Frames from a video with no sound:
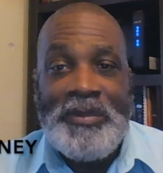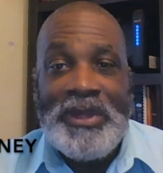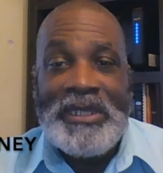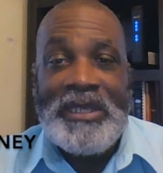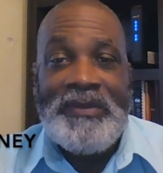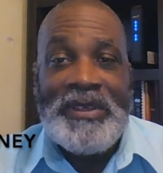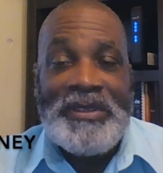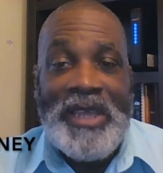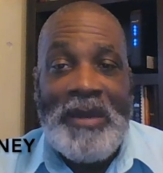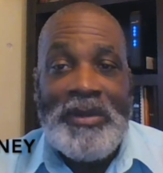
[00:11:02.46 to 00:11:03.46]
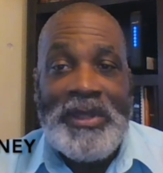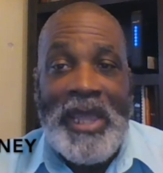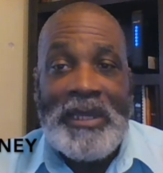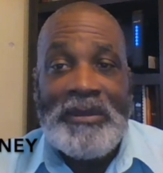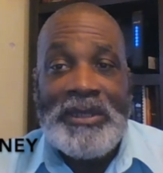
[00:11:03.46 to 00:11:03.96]
place of his
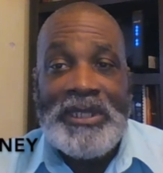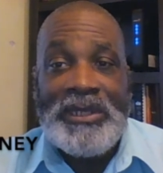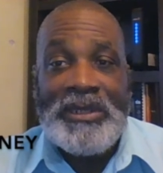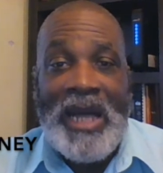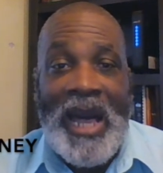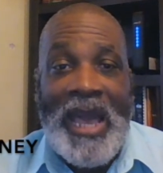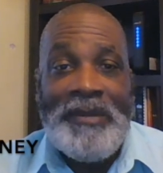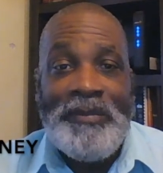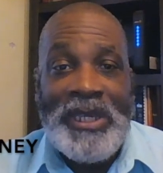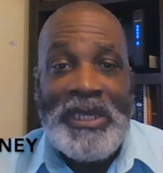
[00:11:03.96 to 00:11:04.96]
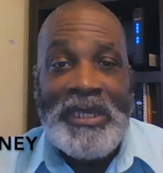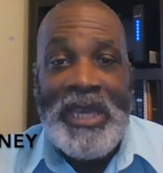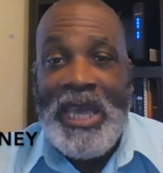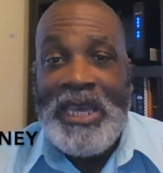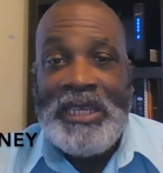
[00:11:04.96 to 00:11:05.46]
tabernacle, he shall hide me.
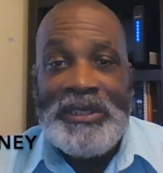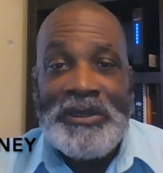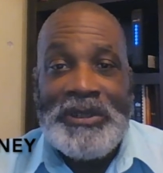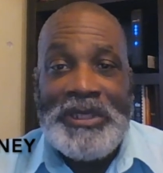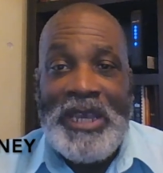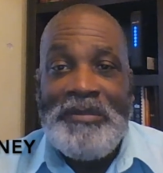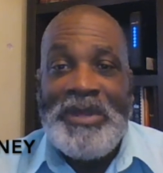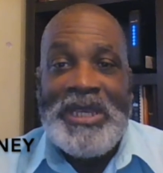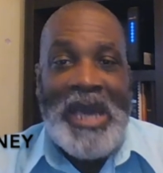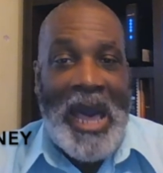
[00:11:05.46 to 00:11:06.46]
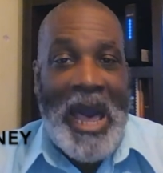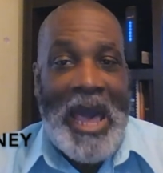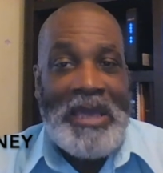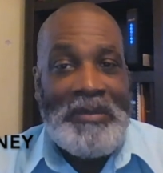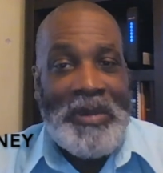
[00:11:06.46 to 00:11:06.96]
He shall set me
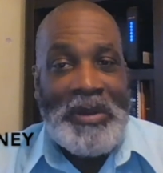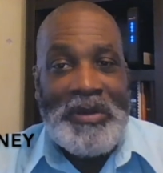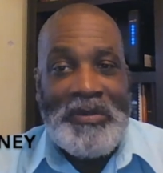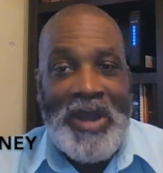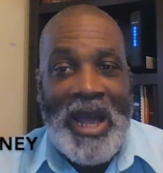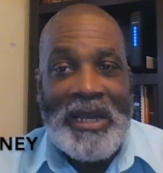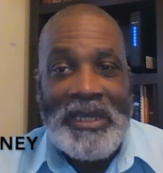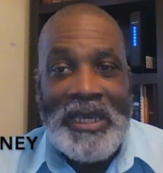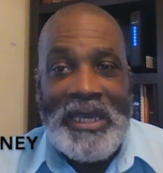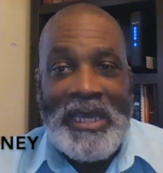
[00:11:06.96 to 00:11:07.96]
high up on a rock.